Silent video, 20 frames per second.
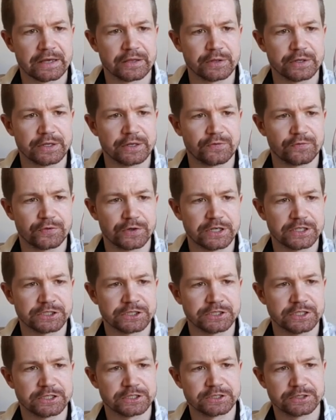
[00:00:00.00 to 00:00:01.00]
the
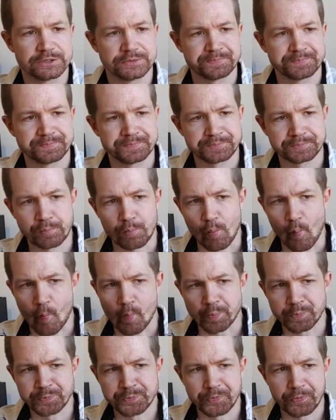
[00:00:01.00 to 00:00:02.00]
freshness
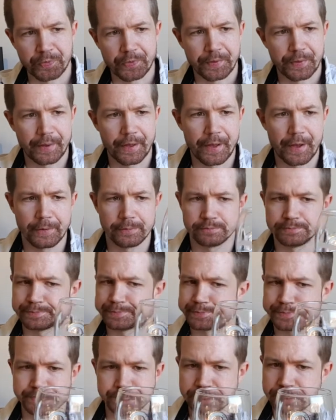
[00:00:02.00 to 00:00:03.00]
from
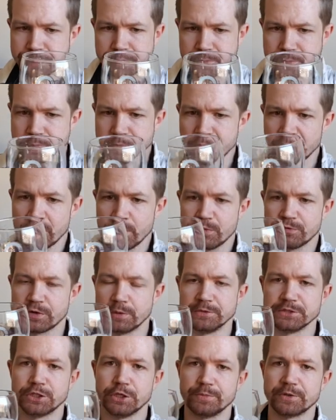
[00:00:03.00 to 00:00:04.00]

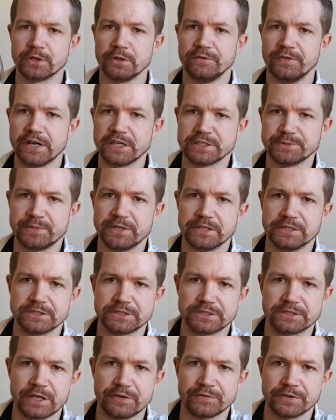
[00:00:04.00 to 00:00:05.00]
a typical Weissbier is
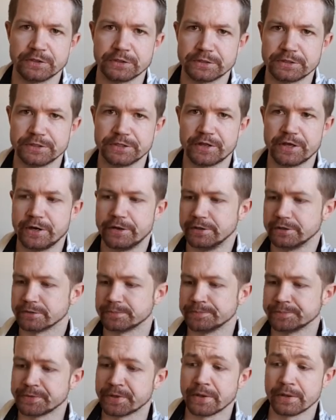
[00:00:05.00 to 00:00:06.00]
definitely there.
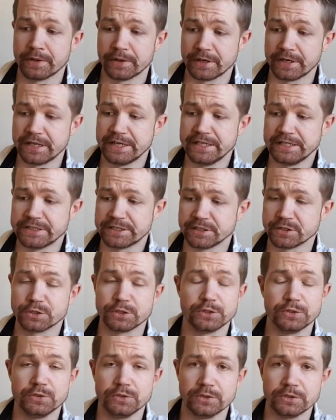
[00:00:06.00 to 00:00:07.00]
Easy
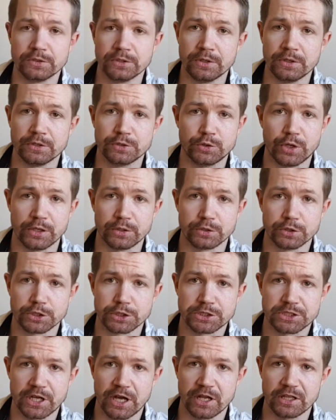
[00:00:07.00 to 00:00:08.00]
to
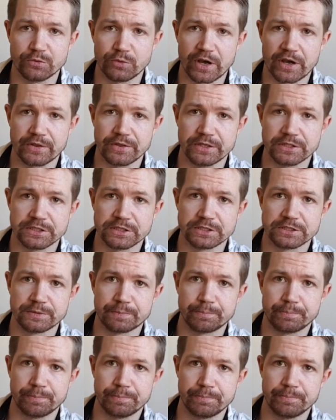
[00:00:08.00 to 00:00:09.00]
understand why this is the
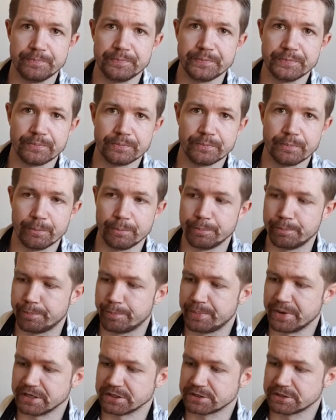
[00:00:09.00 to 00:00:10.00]

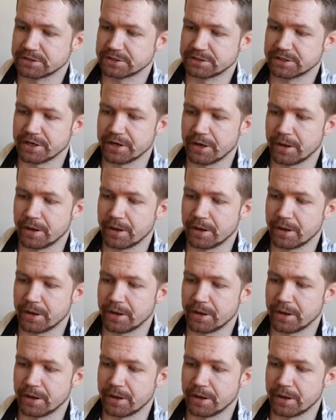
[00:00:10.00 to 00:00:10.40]
best,